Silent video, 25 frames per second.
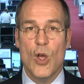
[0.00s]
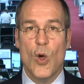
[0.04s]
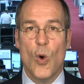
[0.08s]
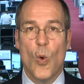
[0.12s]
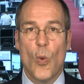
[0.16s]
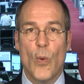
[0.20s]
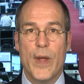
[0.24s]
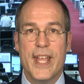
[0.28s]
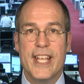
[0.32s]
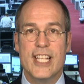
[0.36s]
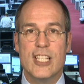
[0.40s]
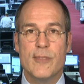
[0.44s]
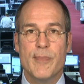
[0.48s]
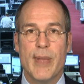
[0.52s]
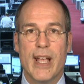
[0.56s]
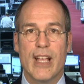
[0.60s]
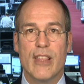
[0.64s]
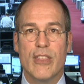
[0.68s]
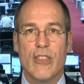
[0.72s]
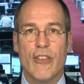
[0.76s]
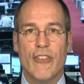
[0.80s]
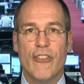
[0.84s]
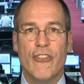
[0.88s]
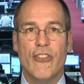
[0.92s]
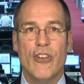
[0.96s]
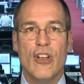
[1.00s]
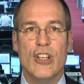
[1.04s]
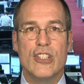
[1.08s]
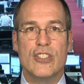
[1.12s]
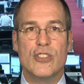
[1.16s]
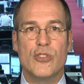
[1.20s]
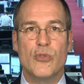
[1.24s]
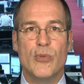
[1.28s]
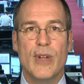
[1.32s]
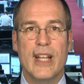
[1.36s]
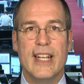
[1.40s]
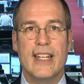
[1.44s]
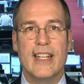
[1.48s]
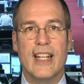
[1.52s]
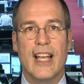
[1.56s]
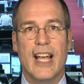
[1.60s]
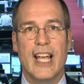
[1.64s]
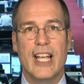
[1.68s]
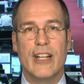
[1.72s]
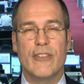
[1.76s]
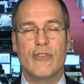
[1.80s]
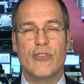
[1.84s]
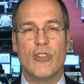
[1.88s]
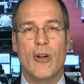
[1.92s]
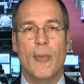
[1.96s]
We expect the first rate
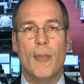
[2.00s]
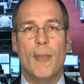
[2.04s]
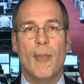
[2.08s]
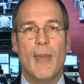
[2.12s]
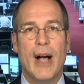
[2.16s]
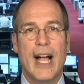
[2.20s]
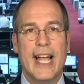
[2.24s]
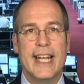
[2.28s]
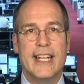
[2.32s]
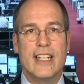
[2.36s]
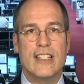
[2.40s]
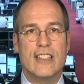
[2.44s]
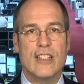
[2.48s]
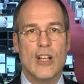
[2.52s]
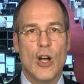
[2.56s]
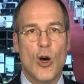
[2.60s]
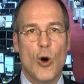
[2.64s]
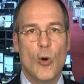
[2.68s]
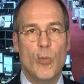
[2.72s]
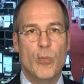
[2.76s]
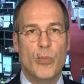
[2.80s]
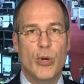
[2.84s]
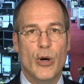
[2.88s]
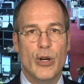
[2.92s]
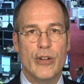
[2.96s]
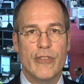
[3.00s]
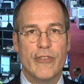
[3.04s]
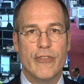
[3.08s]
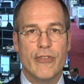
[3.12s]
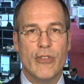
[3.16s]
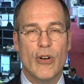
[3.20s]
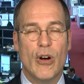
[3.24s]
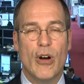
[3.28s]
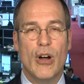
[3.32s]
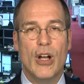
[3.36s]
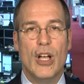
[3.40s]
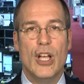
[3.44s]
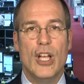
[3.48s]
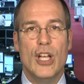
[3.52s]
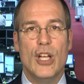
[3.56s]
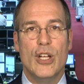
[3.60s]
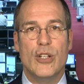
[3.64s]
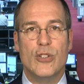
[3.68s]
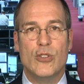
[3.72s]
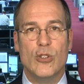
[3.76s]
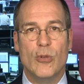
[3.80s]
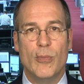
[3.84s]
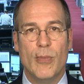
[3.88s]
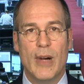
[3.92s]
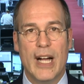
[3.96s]
hike from -0.4
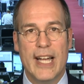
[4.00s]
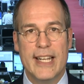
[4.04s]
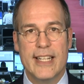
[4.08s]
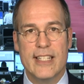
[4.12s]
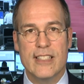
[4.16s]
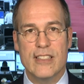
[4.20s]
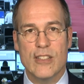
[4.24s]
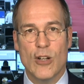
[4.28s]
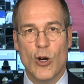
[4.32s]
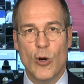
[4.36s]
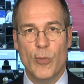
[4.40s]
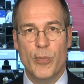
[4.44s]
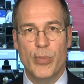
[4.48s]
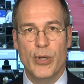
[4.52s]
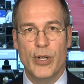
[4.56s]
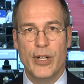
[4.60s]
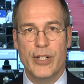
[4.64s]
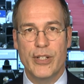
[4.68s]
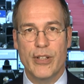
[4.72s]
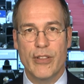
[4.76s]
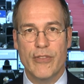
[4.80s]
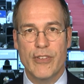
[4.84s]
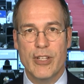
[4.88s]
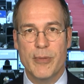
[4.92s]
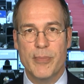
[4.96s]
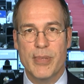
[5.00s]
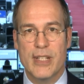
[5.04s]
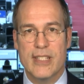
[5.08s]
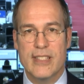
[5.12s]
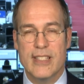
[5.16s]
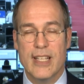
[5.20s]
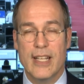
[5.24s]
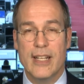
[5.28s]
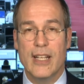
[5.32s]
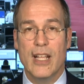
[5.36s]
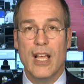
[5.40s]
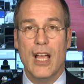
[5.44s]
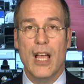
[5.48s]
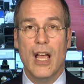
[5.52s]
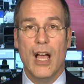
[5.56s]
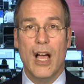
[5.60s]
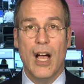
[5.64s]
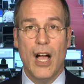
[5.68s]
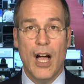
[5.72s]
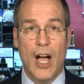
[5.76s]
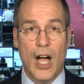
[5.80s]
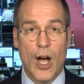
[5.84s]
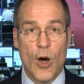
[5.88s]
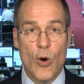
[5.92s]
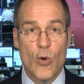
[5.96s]
to -0.3%
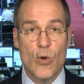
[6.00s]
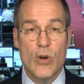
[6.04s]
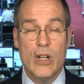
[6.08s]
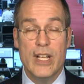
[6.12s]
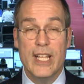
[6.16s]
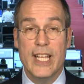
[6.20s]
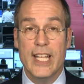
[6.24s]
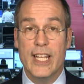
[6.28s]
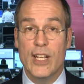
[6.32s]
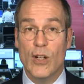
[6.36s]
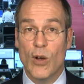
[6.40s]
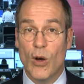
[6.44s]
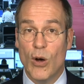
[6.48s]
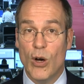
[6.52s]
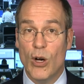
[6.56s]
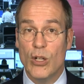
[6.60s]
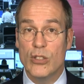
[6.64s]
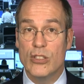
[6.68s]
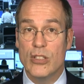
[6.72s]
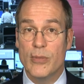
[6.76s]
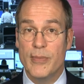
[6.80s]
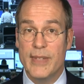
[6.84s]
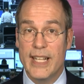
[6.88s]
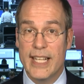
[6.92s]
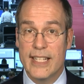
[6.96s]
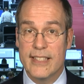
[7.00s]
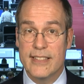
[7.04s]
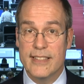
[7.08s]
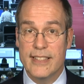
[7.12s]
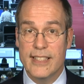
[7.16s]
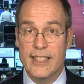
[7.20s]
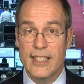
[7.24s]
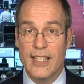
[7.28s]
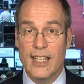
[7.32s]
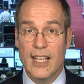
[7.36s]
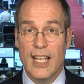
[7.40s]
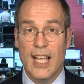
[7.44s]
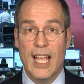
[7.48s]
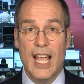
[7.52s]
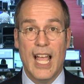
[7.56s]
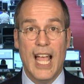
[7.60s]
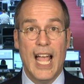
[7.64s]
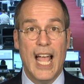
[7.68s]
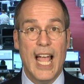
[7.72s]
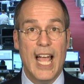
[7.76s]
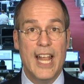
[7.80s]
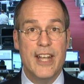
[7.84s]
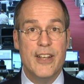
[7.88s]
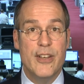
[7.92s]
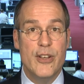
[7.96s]
only in autumn next year,
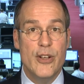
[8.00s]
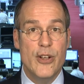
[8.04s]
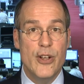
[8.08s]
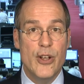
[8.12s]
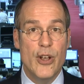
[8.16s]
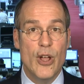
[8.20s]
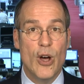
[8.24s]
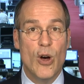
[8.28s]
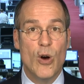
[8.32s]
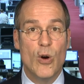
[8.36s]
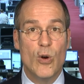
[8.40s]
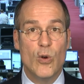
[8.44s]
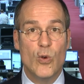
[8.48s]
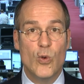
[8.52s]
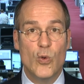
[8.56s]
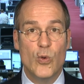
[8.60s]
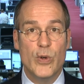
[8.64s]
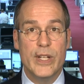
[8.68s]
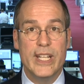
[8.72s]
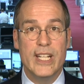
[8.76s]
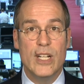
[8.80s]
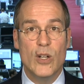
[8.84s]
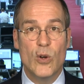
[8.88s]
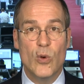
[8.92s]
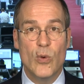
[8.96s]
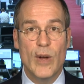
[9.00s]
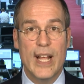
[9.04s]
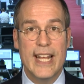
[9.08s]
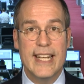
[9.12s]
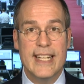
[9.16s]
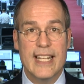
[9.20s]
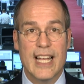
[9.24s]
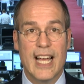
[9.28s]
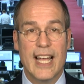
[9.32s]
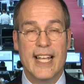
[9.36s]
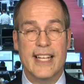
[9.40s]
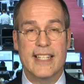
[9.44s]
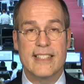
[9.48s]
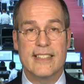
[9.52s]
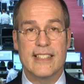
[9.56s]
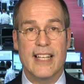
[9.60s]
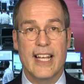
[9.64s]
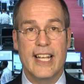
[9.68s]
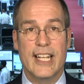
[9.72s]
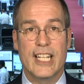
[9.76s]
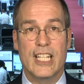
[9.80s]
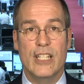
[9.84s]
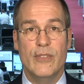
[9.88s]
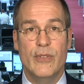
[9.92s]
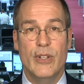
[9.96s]
and no real rate hike
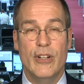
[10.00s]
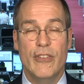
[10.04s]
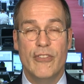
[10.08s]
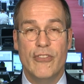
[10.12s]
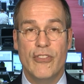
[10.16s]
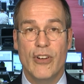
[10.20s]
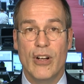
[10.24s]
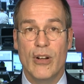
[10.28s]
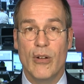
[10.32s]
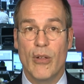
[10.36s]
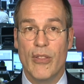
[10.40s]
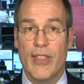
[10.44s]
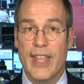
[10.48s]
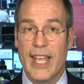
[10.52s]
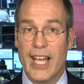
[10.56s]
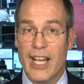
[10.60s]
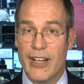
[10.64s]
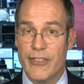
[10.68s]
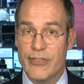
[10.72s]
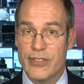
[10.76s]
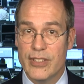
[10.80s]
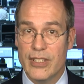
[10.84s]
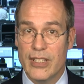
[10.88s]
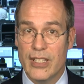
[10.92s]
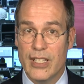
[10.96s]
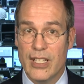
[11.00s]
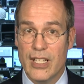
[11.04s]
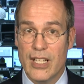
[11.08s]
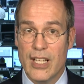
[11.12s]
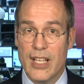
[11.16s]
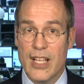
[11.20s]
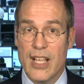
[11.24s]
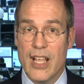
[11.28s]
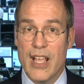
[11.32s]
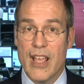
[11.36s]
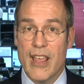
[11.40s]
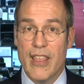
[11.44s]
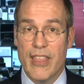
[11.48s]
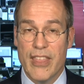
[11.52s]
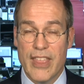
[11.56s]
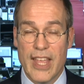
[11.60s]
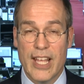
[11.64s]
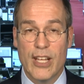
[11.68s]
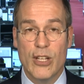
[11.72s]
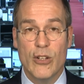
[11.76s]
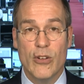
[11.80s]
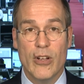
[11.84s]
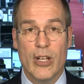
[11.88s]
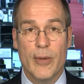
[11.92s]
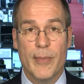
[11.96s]
cycle will follow thereafter.
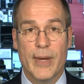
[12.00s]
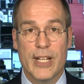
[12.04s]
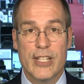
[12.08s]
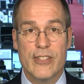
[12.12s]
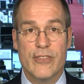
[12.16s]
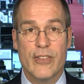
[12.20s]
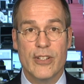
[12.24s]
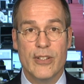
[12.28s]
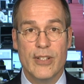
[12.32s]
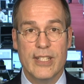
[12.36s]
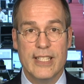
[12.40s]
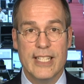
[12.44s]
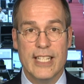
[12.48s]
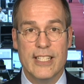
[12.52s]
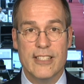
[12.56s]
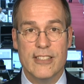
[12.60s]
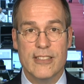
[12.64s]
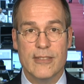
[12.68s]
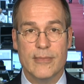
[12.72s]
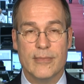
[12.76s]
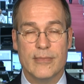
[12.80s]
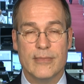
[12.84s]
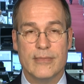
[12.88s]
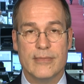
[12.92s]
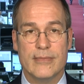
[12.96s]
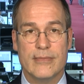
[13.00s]
Thank you very much for your attention.